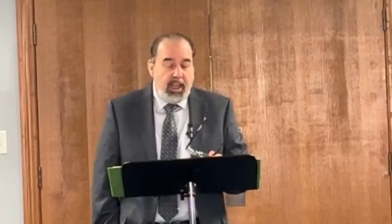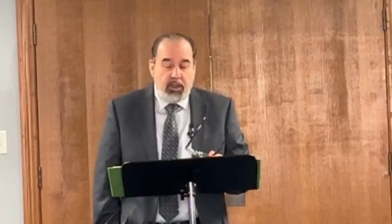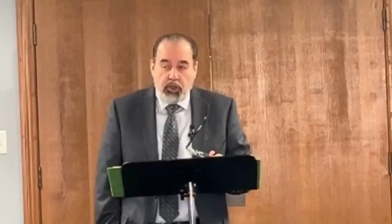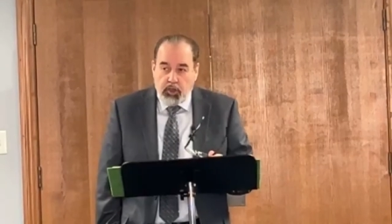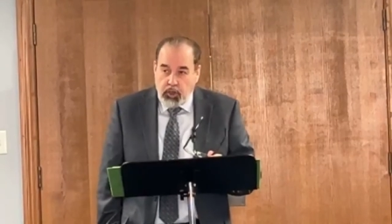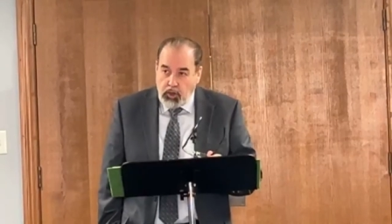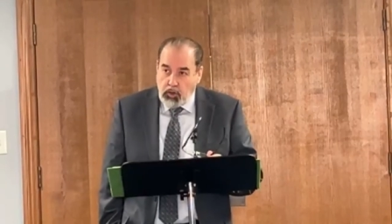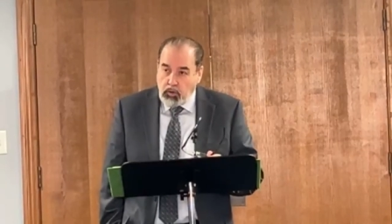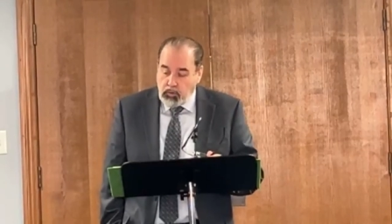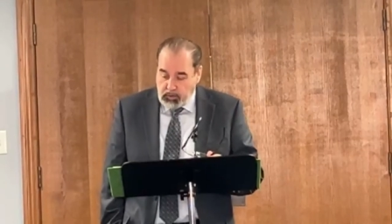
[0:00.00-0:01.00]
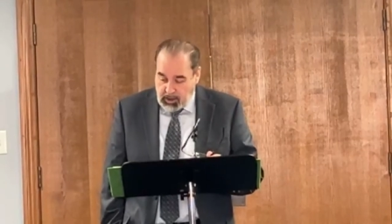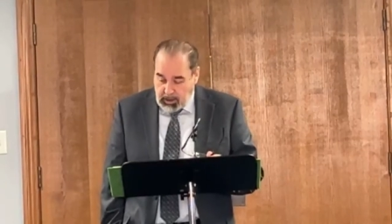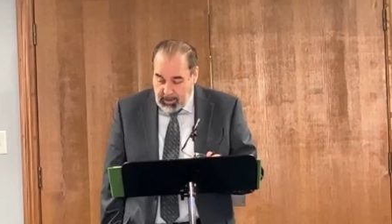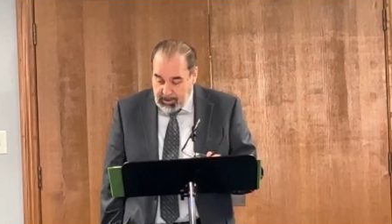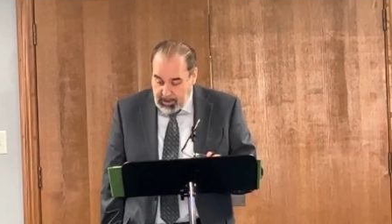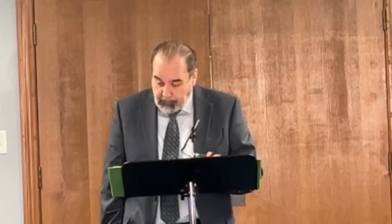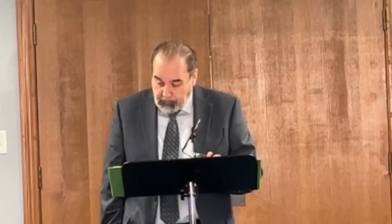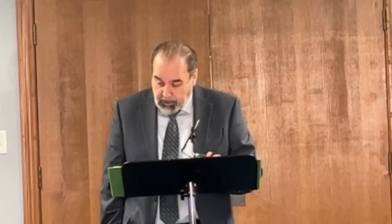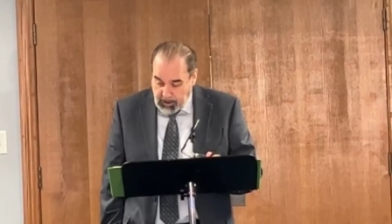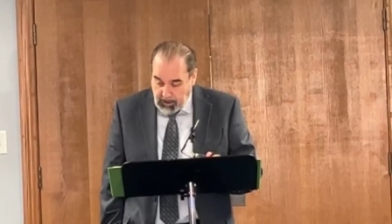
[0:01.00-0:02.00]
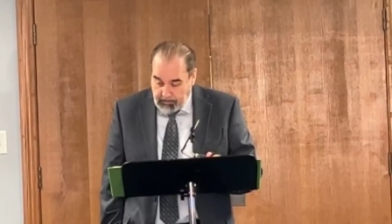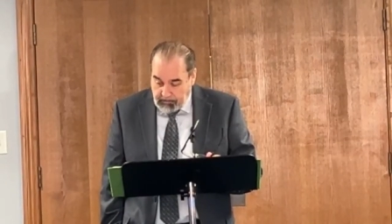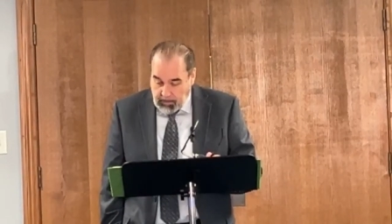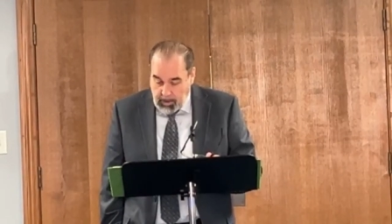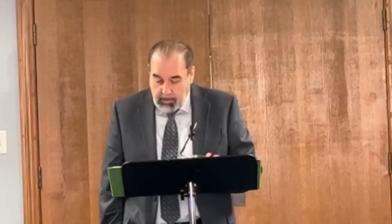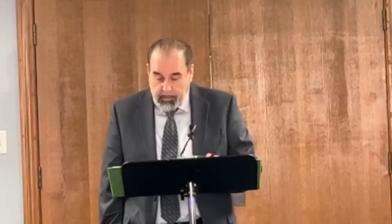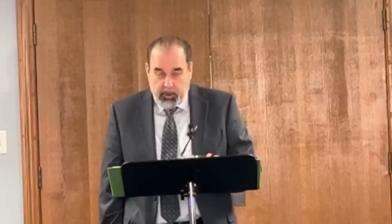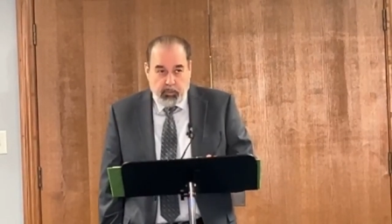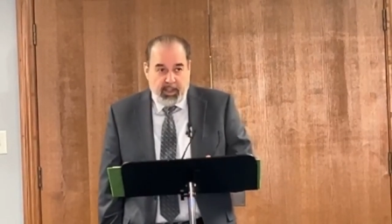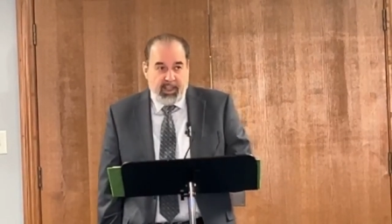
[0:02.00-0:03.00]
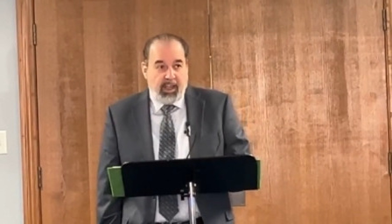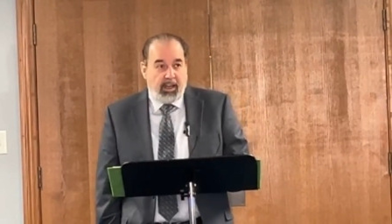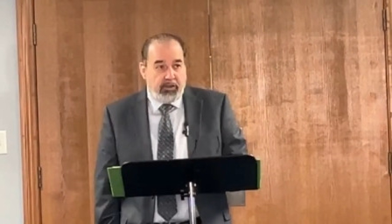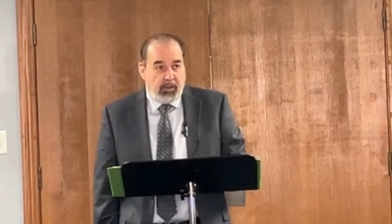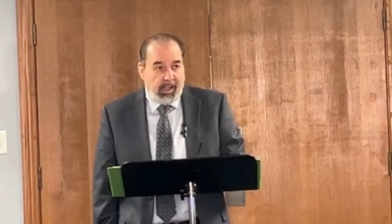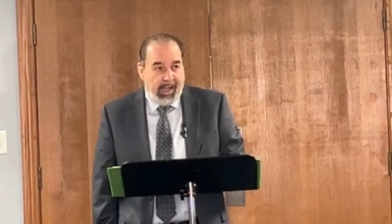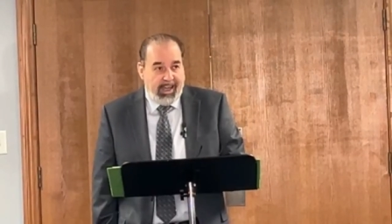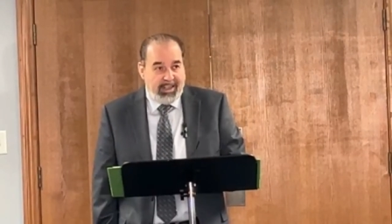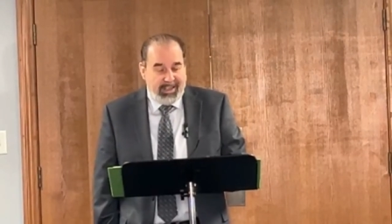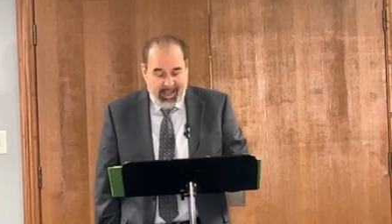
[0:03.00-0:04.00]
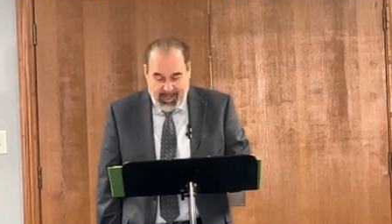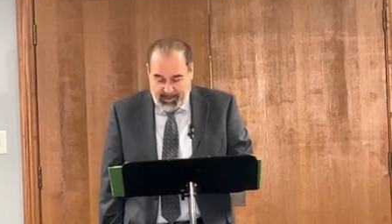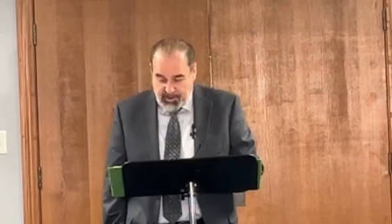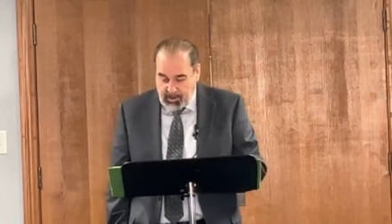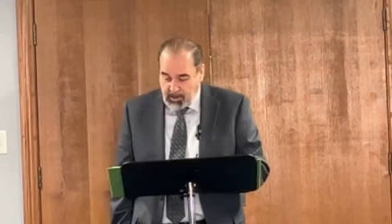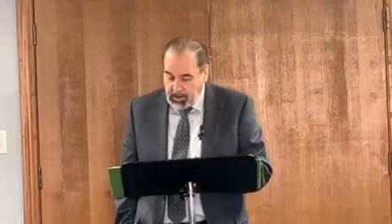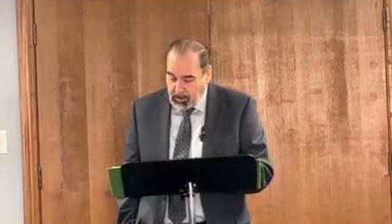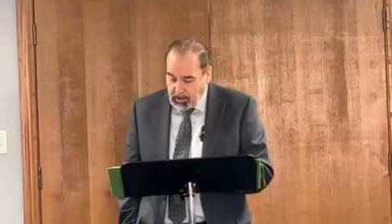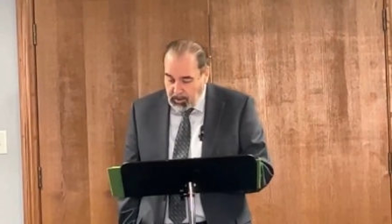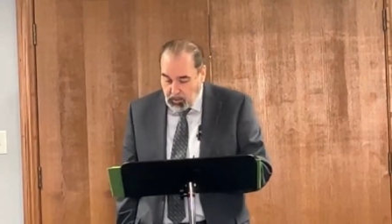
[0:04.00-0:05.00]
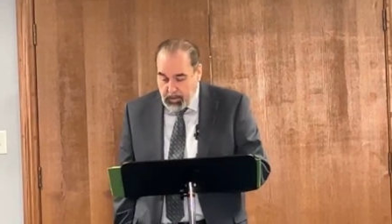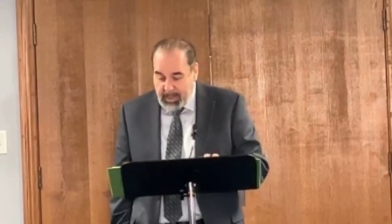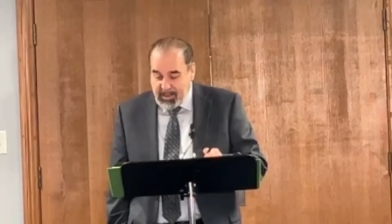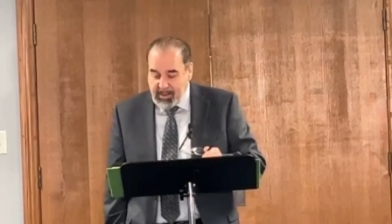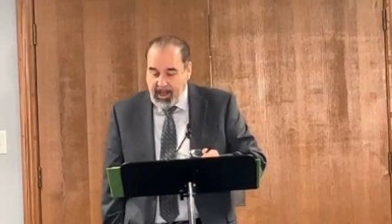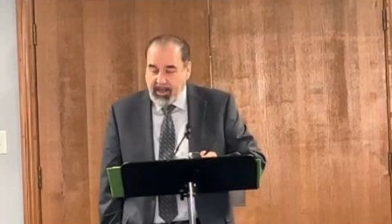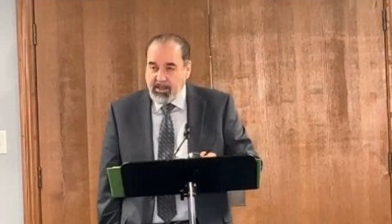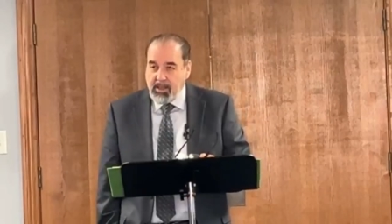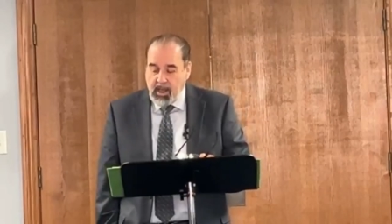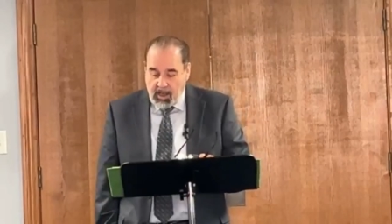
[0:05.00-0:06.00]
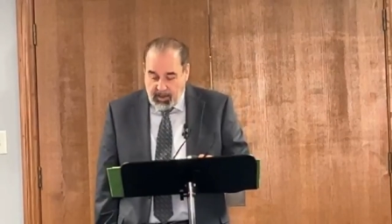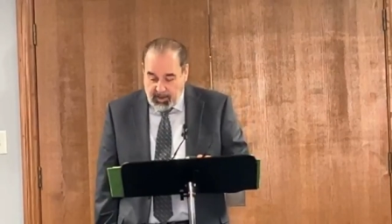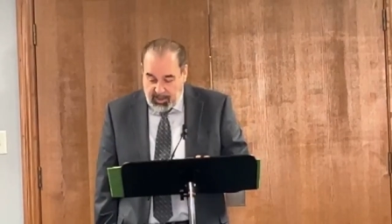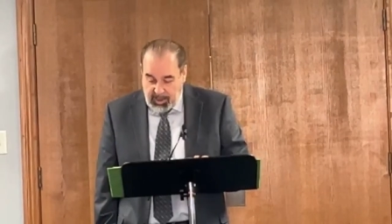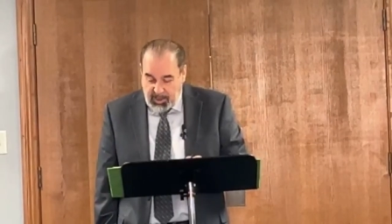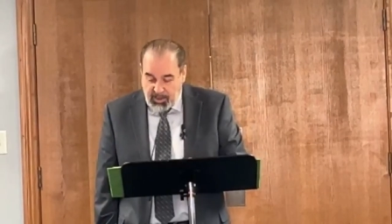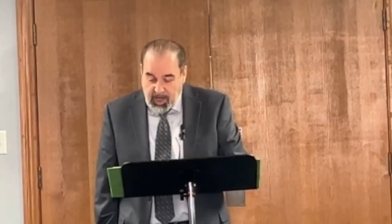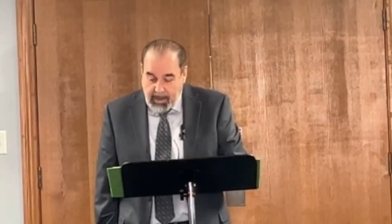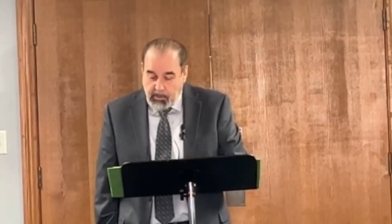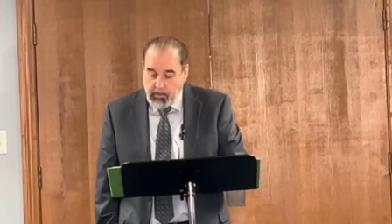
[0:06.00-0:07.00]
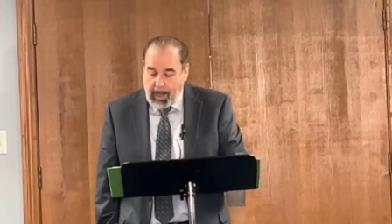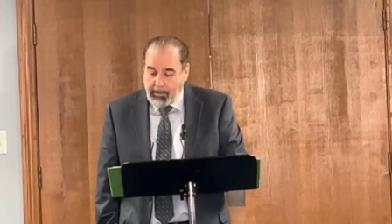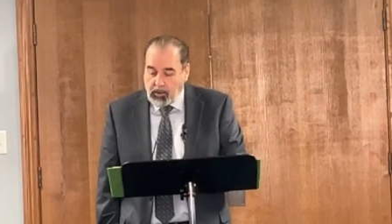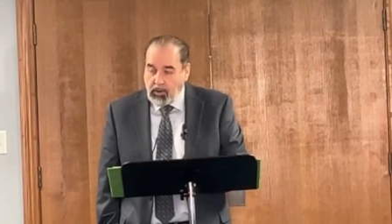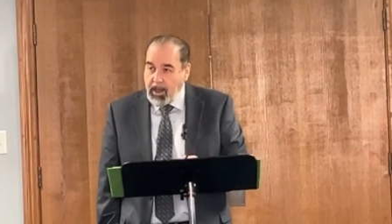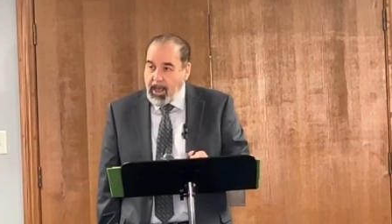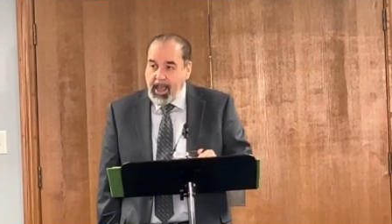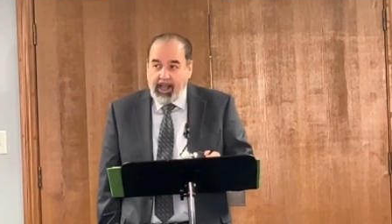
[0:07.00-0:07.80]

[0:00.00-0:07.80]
is a huge difference between the underlying text, the Greek text of the King James Bible,